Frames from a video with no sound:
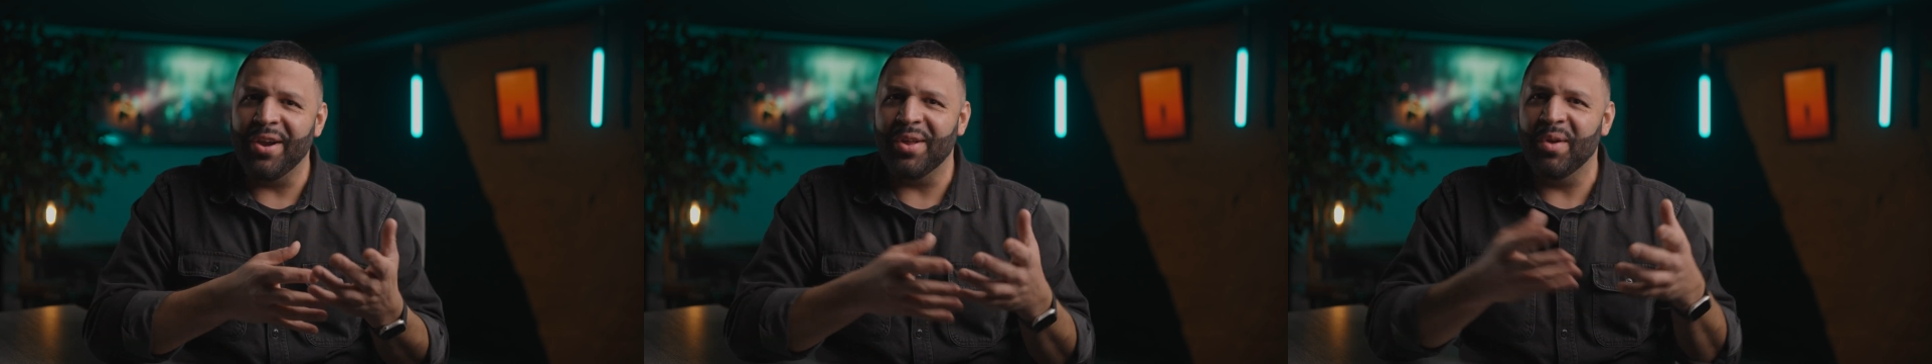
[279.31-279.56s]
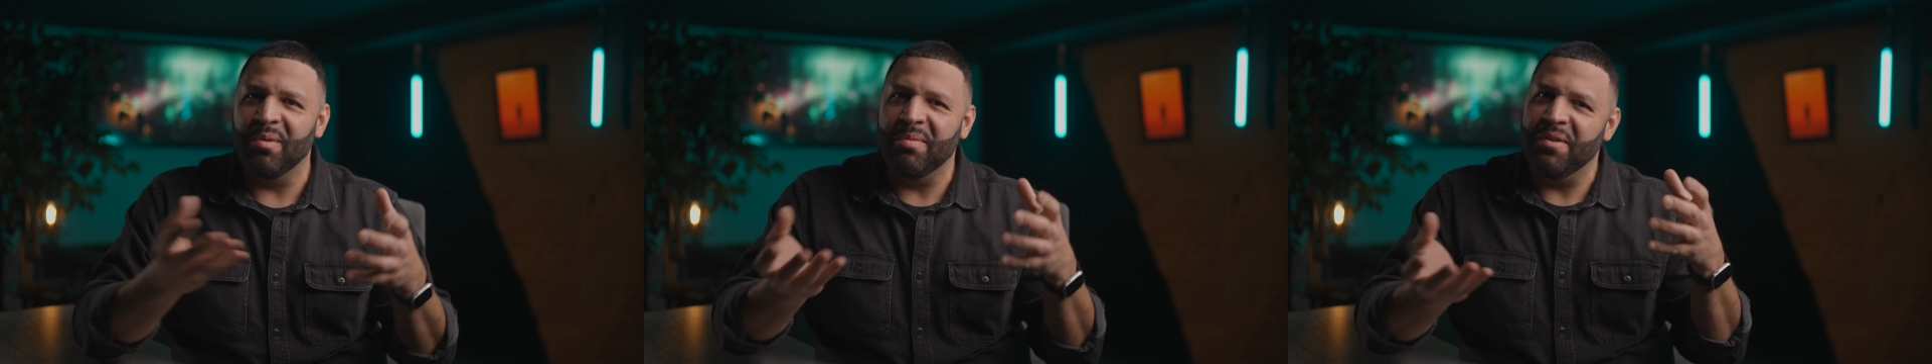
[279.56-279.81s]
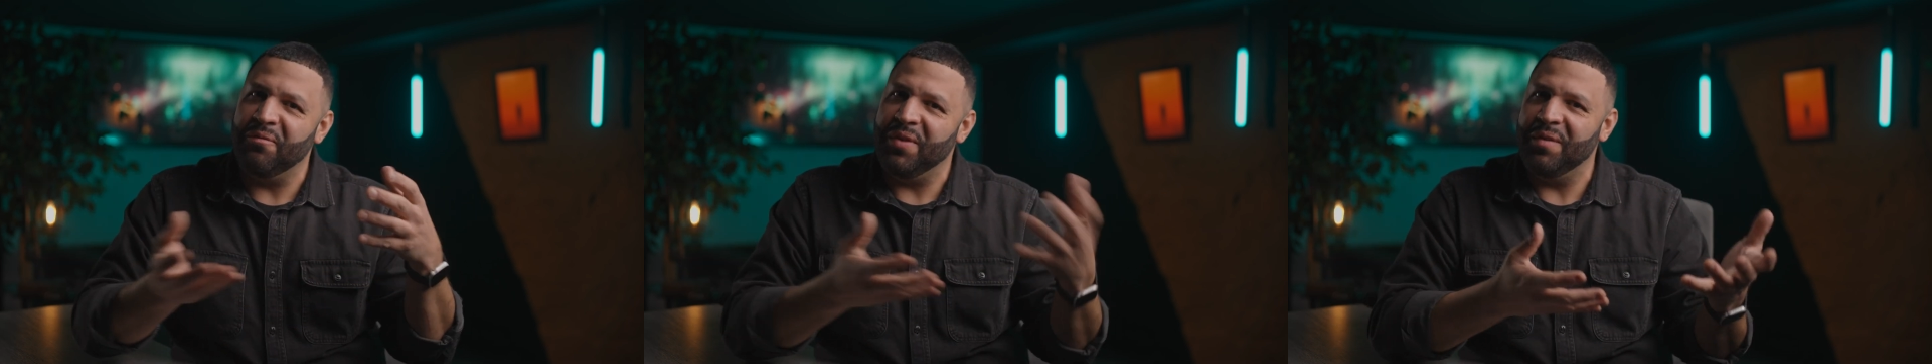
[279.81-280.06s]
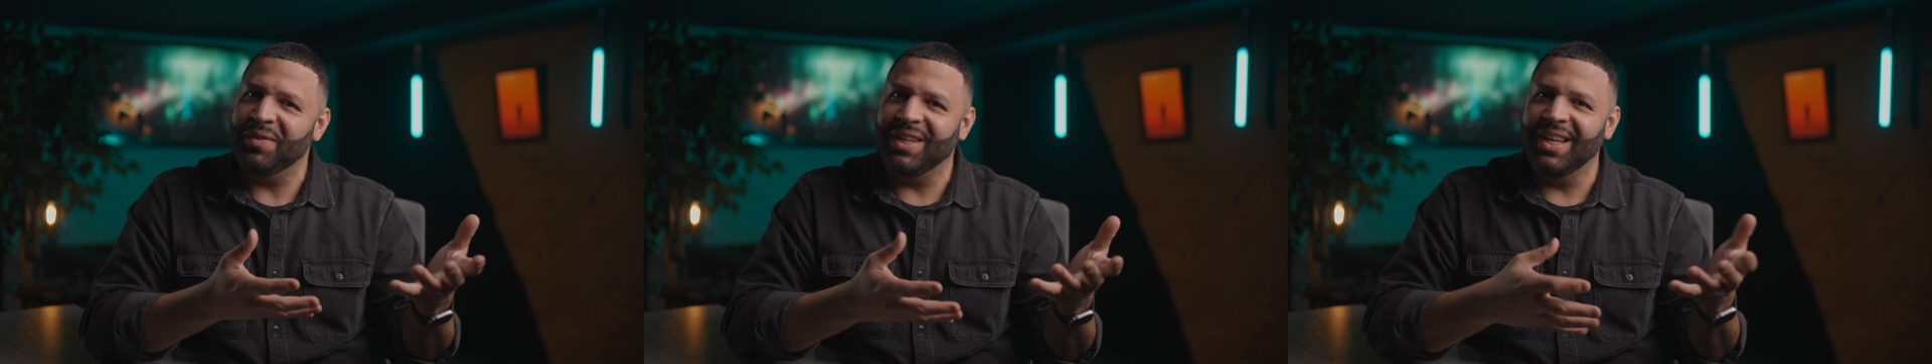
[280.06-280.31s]
it will be
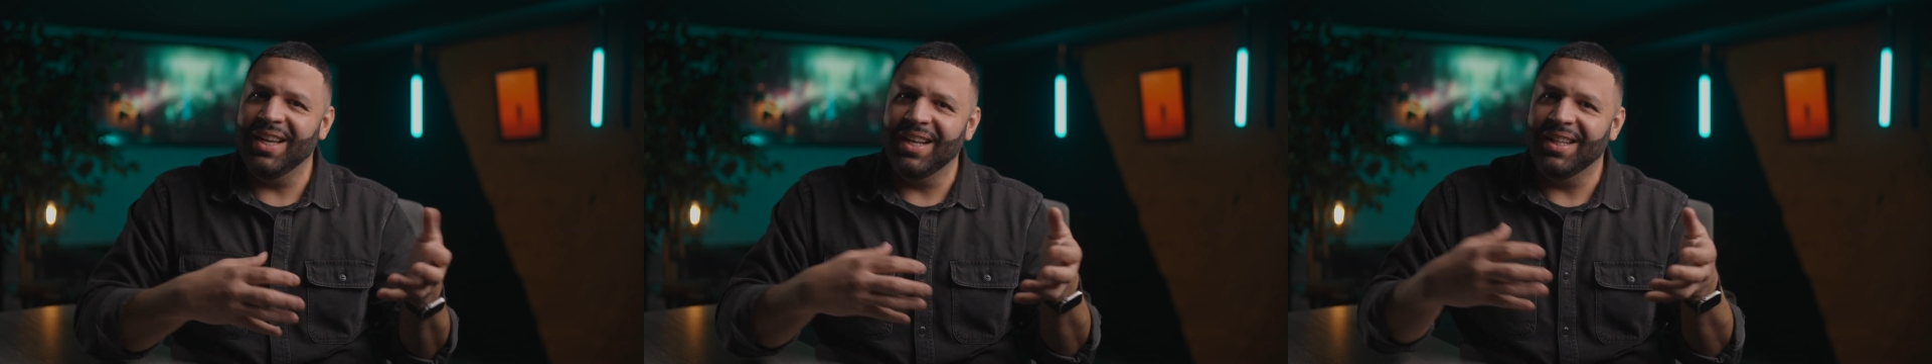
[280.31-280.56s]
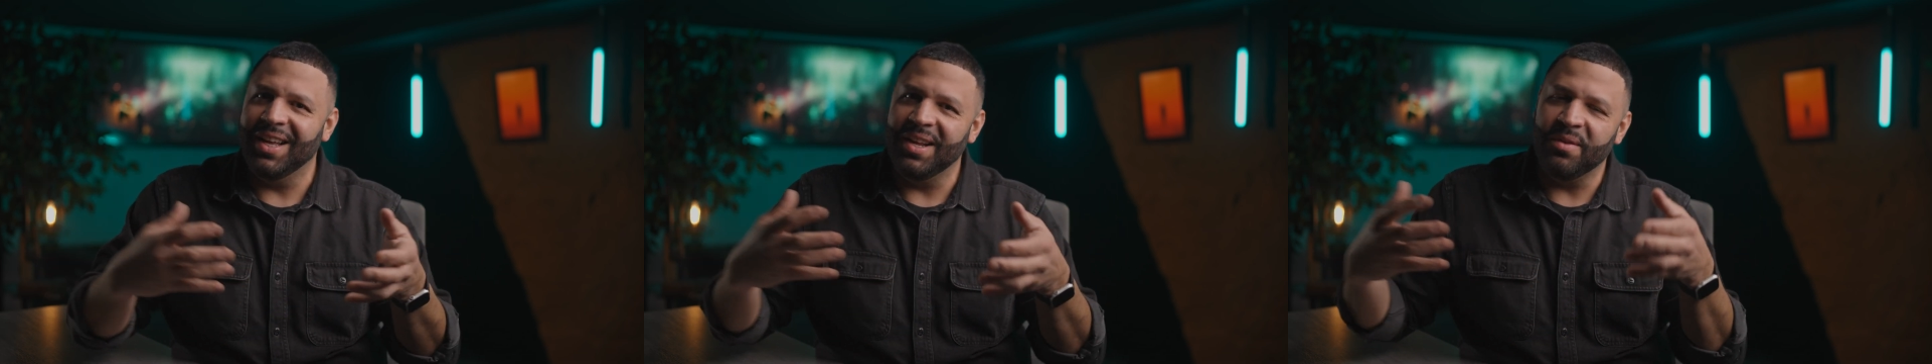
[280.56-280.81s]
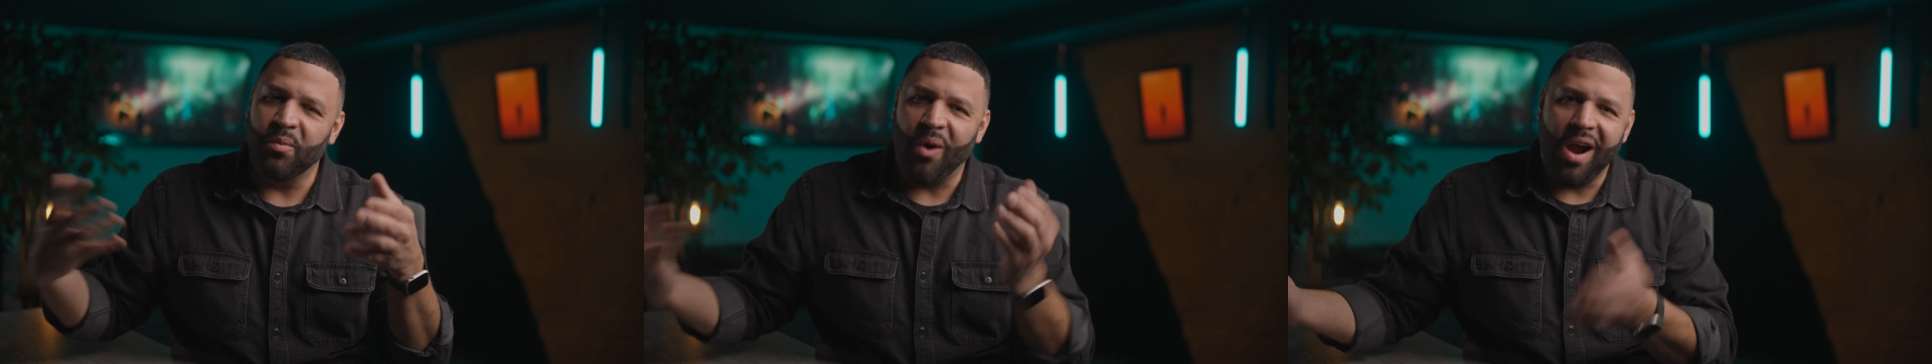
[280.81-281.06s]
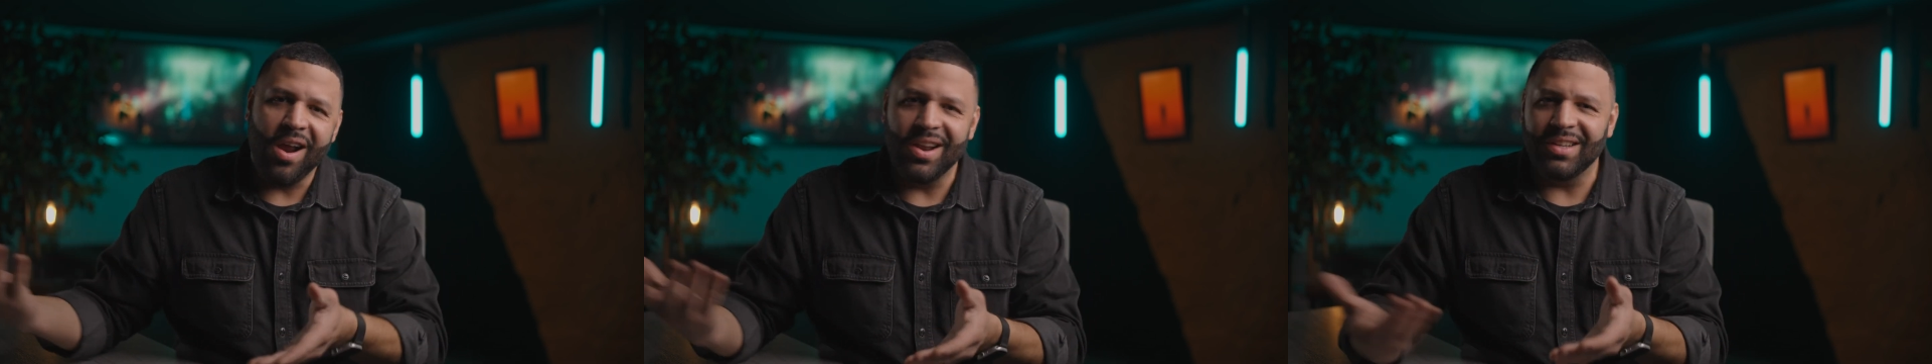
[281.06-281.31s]
50, and then
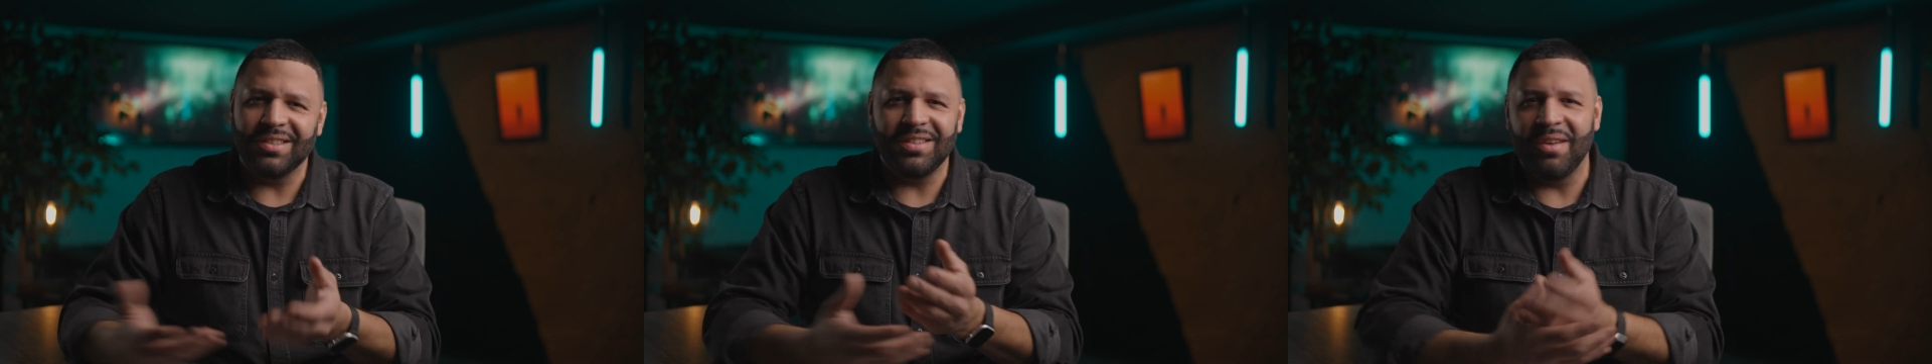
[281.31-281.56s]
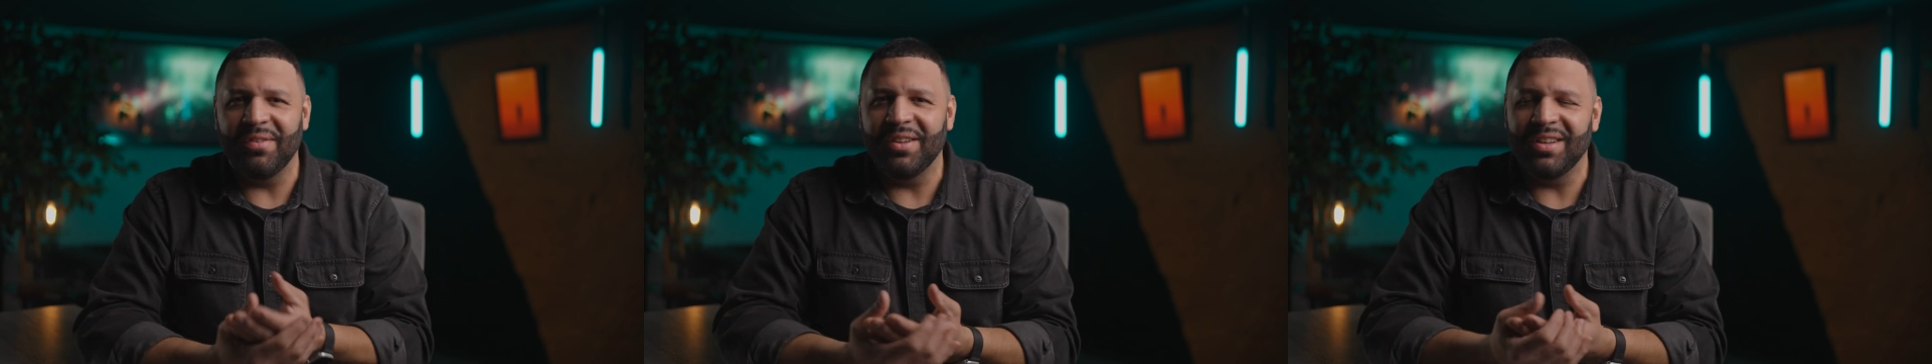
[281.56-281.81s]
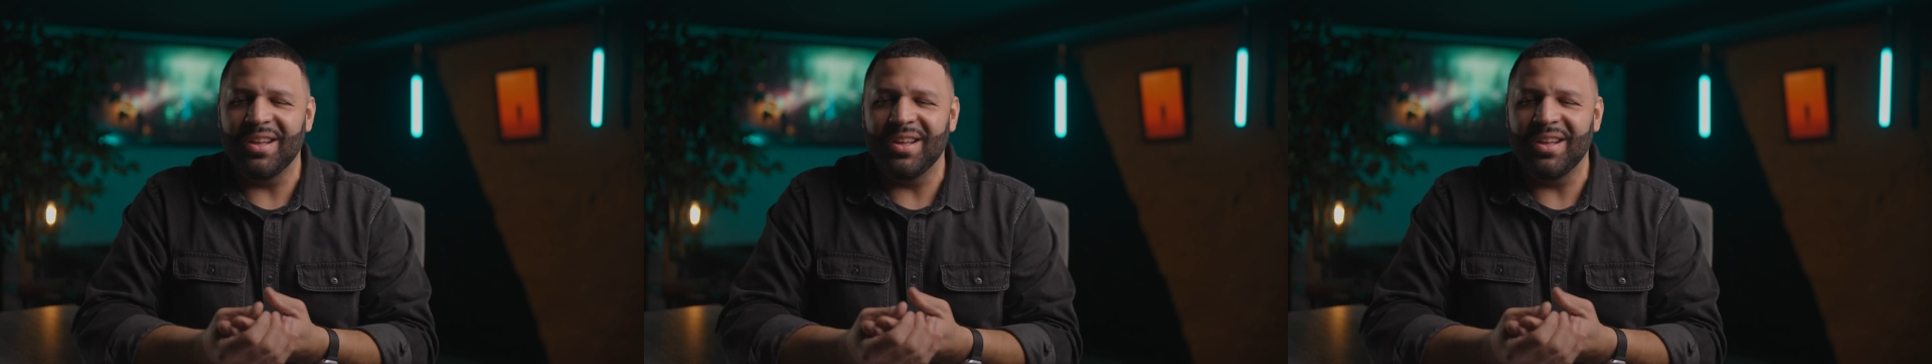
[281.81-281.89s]
wireless 7.